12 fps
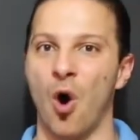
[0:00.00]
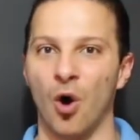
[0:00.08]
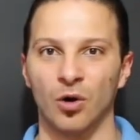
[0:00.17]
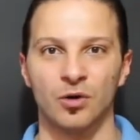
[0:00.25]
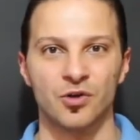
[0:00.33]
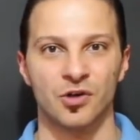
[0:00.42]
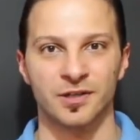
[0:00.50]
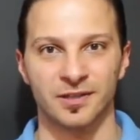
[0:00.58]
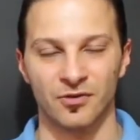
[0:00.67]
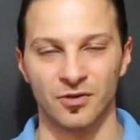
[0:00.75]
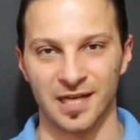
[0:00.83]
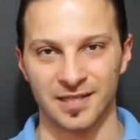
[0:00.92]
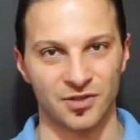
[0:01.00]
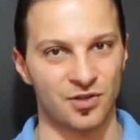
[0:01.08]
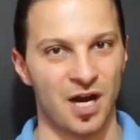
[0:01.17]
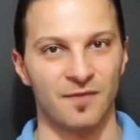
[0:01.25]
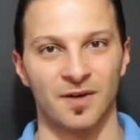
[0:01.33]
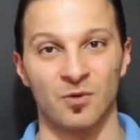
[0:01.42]
Or you're in a taxi
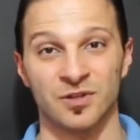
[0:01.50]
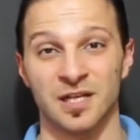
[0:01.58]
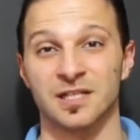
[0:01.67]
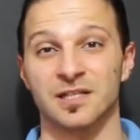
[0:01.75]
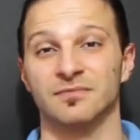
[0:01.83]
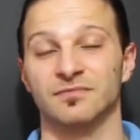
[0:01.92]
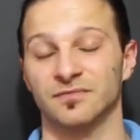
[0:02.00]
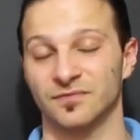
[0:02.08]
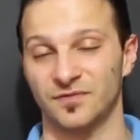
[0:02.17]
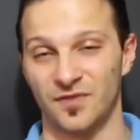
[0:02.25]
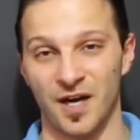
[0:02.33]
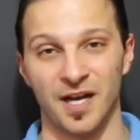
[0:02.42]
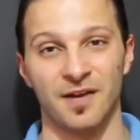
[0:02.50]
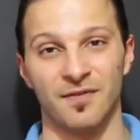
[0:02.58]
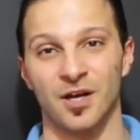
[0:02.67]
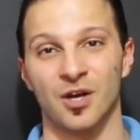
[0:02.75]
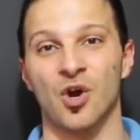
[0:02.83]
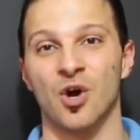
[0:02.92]
driver, which is very,
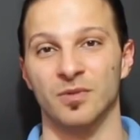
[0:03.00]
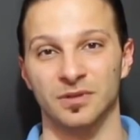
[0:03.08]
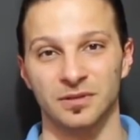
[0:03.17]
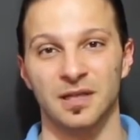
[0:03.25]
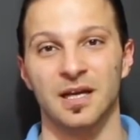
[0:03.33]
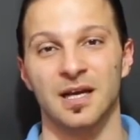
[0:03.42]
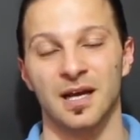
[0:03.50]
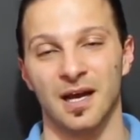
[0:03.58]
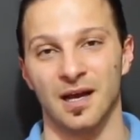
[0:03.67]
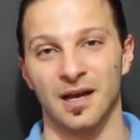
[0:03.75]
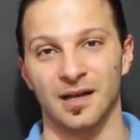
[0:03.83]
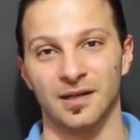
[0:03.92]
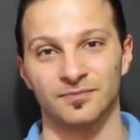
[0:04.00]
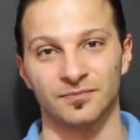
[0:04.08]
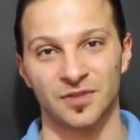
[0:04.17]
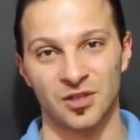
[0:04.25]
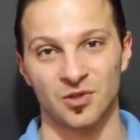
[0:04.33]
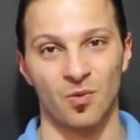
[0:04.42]
very common,
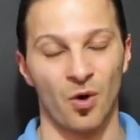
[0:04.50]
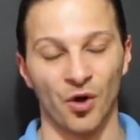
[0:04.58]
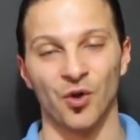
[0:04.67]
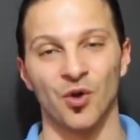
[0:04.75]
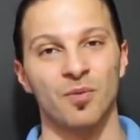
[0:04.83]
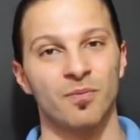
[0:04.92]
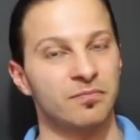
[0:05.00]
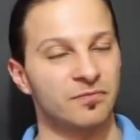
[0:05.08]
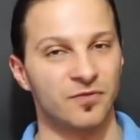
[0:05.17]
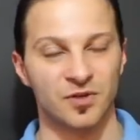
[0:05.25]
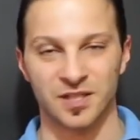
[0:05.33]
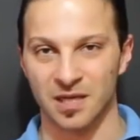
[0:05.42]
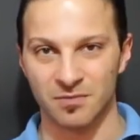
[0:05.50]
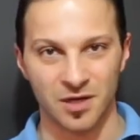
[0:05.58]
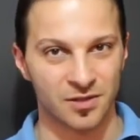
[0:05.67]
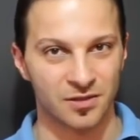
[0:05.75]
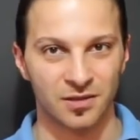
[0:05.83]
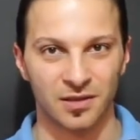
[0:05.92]
just to warn you, for some
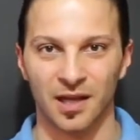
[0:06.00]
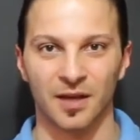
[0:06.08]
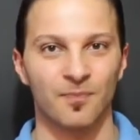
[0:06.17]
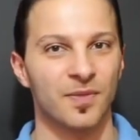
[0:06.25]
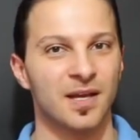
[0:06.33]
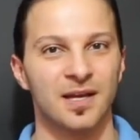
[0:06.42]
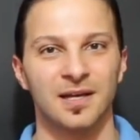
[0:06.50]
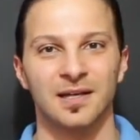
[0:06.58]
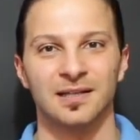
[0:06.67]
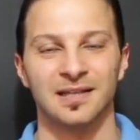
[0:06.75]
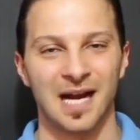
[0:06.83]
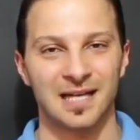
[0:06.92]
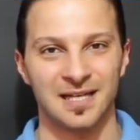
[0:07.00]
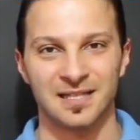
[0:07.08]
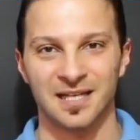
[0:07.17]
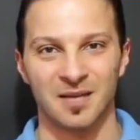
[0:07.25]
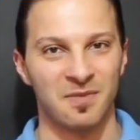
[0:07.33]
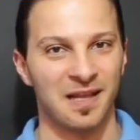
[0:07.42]
reason, like,
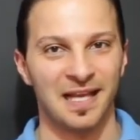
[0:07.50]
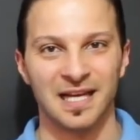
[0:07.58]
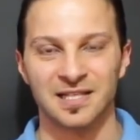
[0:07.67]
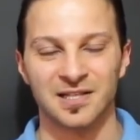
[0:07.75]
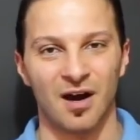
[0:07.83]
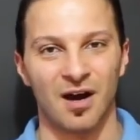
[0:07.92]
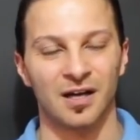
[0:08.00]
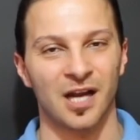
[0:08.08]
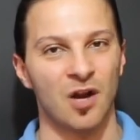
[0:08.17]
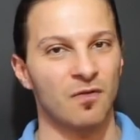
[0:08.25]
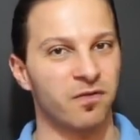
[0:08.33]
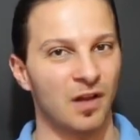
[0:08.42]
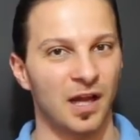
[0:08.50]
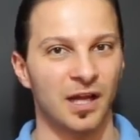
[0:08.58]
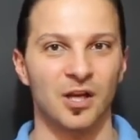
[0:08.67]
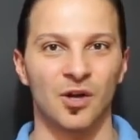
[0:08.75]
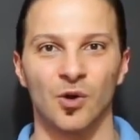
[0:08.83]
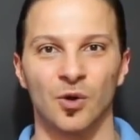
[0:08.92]
taxis in the Middle East are kind of
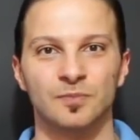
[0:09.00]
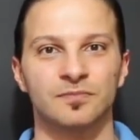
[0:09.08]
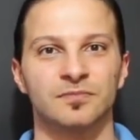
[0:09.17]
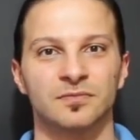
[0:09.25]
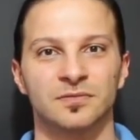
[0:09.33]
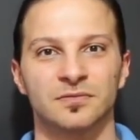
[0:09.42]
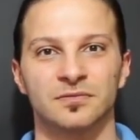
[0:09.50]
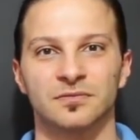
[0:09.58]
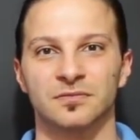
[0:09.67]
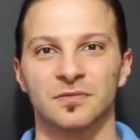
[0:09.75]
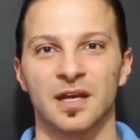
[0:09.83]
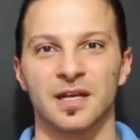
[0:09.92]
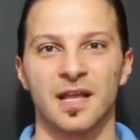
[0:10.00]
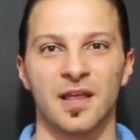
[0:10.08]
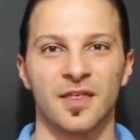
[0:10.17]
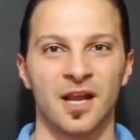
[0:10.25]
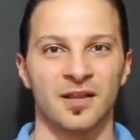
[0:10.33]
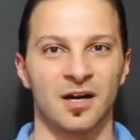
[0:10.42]
like, you know,
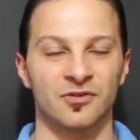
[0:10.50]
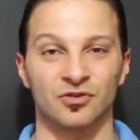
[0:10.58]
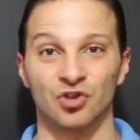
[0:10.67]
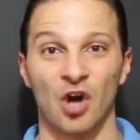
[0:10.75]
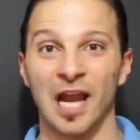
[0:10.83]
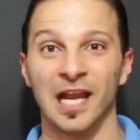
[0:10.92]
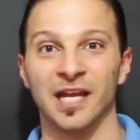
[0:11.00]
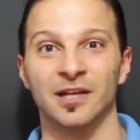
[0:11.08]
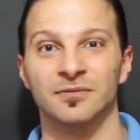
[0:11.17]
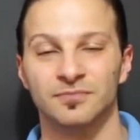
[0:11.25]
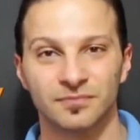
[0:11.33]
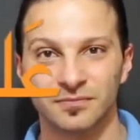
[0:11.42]
they think they are in rally